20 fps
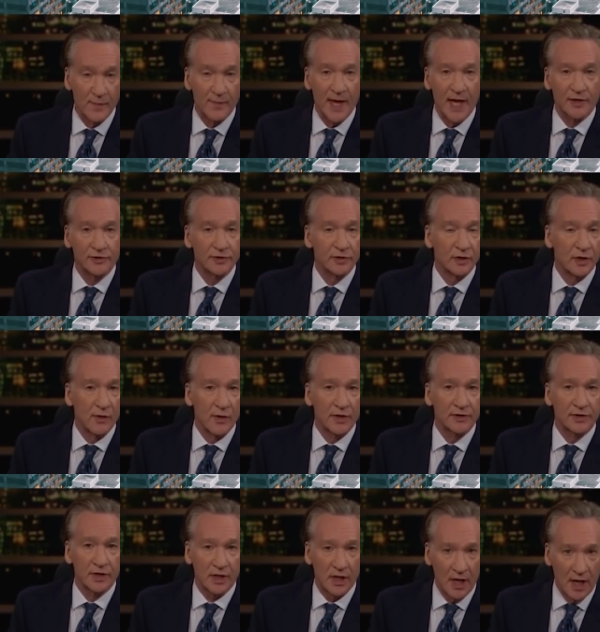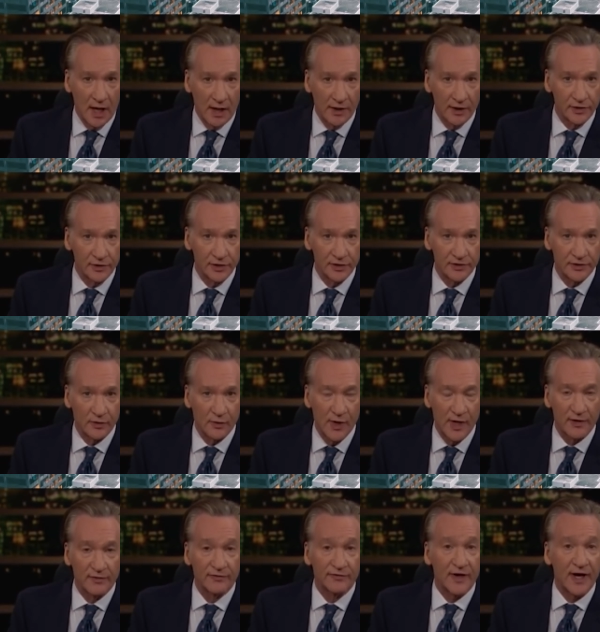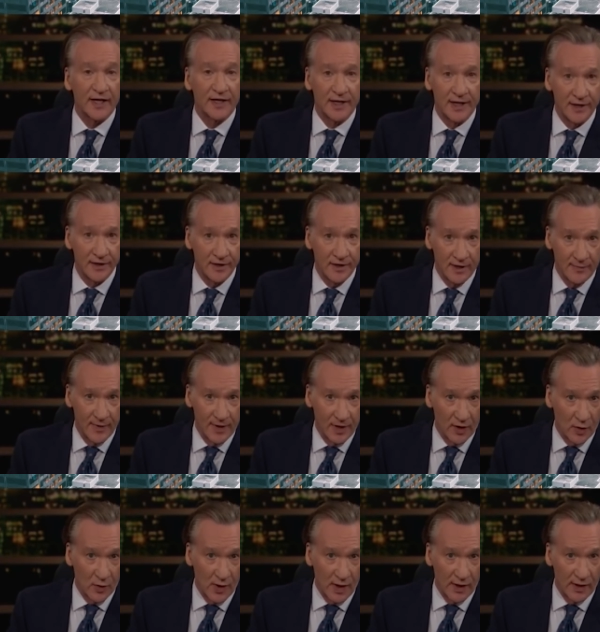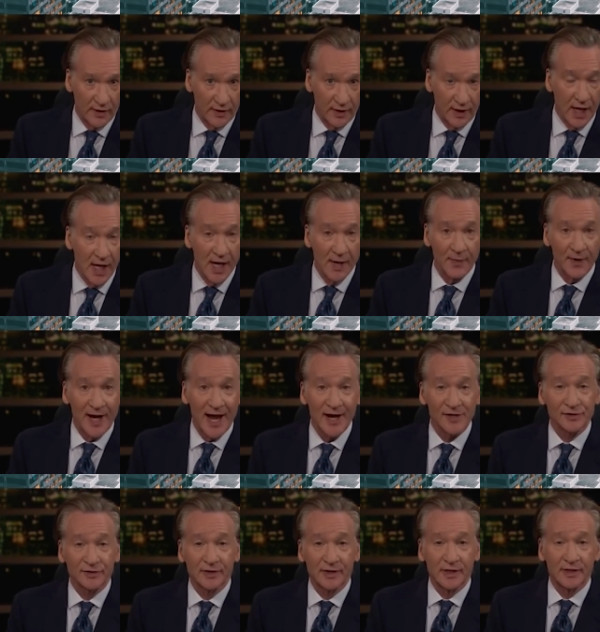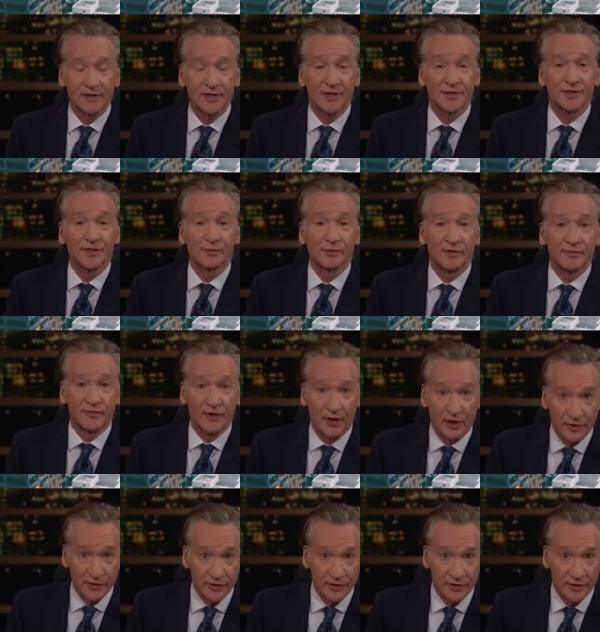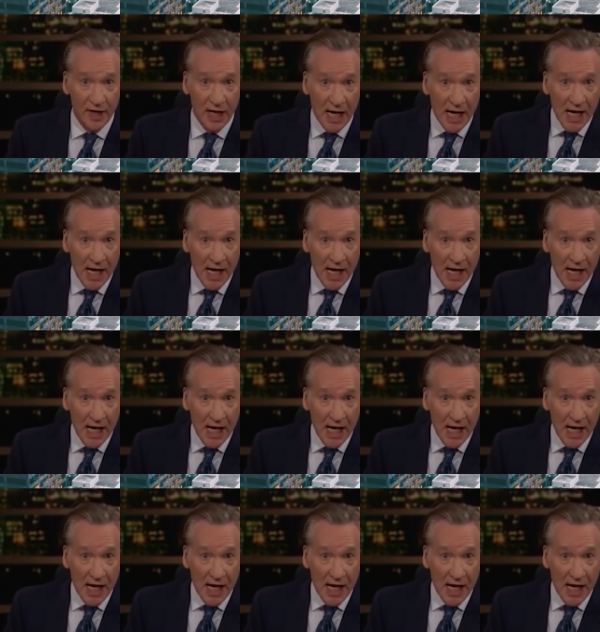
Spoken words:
imagine going to college is the way to fight income inequality, but actually it does the reverse.